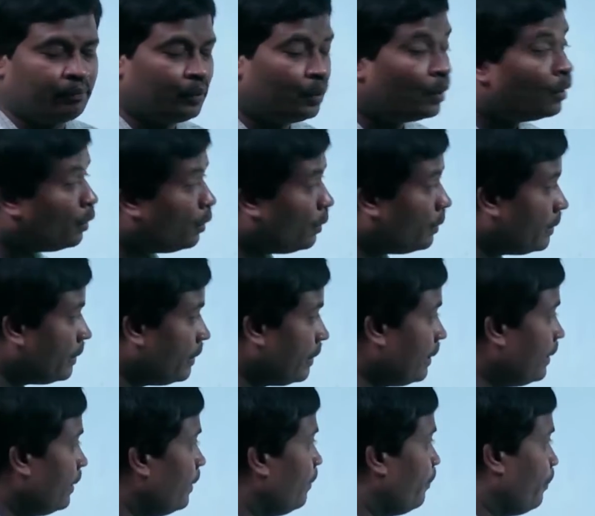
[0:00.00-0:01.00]
No
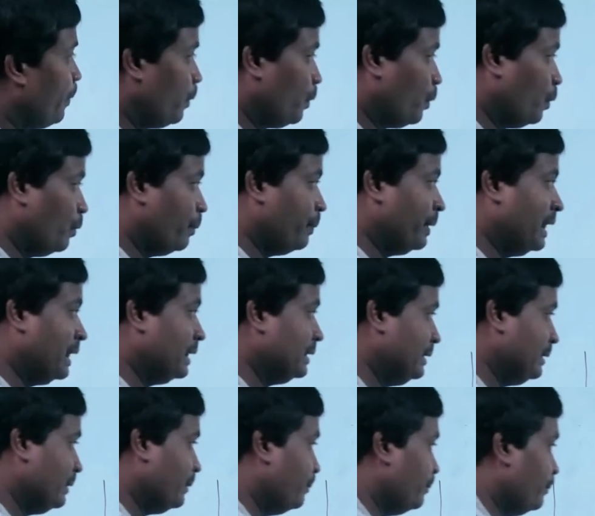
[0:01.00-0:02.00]

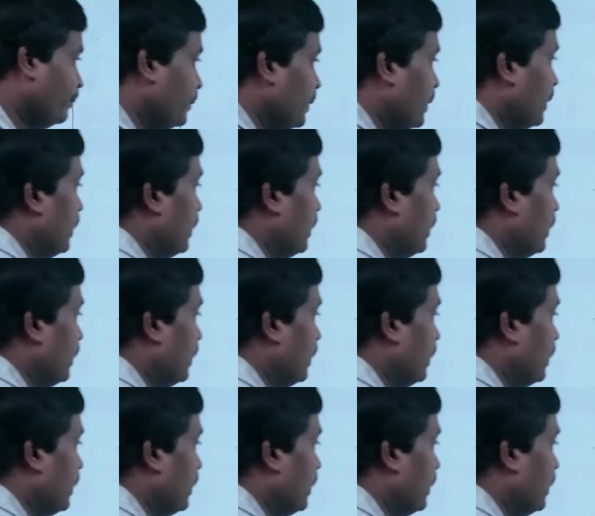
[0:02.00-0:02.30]
protoplasm.